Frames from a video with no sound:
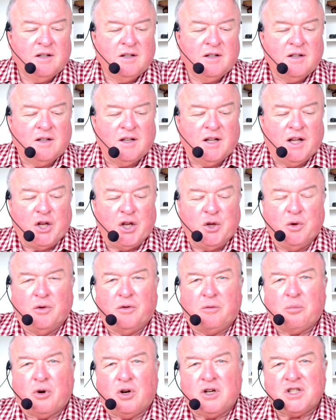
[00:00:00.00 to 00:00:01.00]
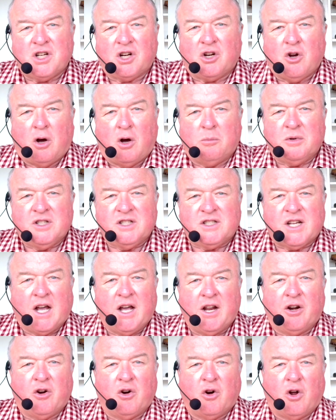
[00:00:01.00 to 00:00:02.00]
They used pressure
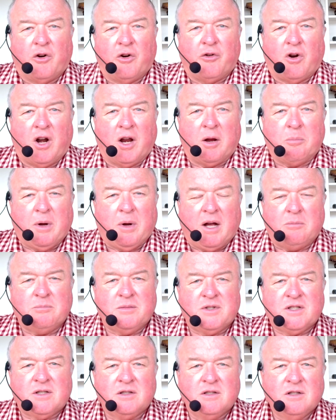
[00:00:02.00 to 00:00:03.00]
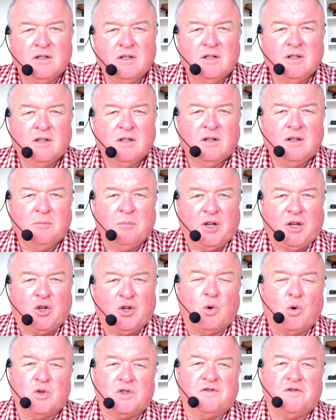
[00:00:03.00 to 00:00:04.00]
compensated hydraulic pumps
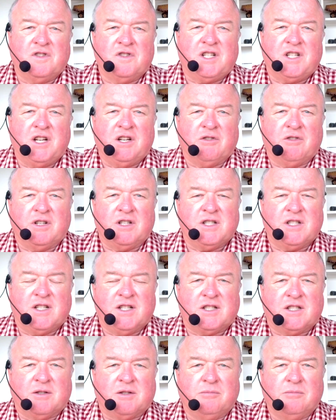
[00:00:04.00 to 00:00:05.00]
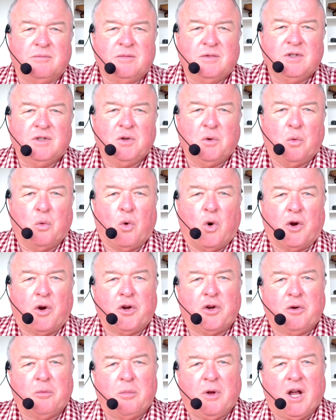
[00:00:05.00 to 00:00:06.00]
because of the steering system. We wanted
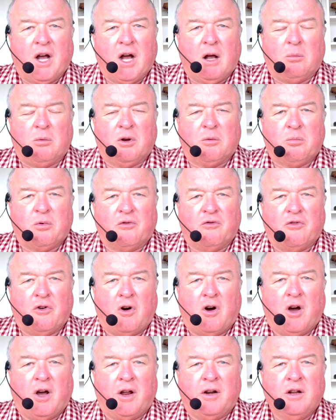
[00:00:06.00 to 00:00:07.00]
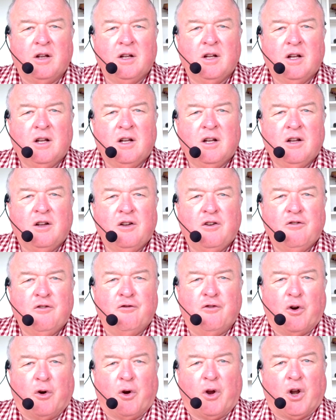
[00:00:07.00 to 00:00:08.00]
to be able to provide
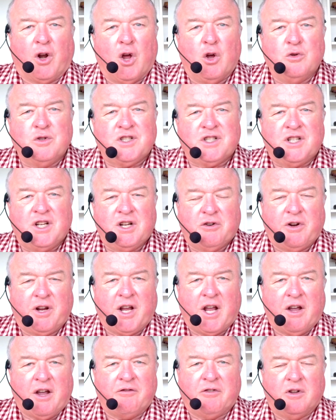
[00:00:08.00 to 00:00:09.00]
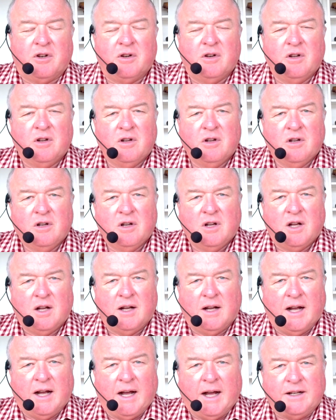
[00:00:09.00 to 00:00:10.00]
very low steering effort
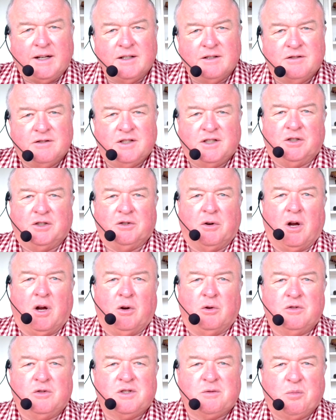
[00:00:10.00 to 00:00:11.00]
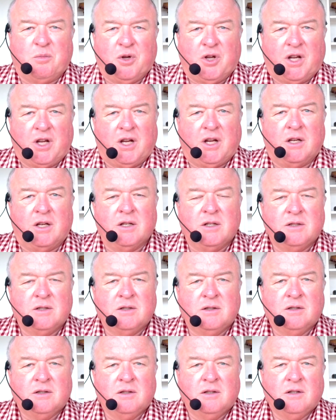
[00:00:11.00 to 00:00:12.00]
at zero speed
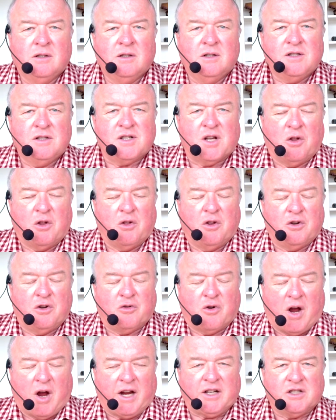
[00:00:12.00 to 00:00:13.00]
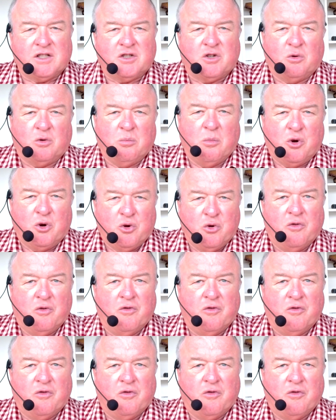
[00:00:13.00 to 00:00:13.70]
so that the tractors could manoeuvre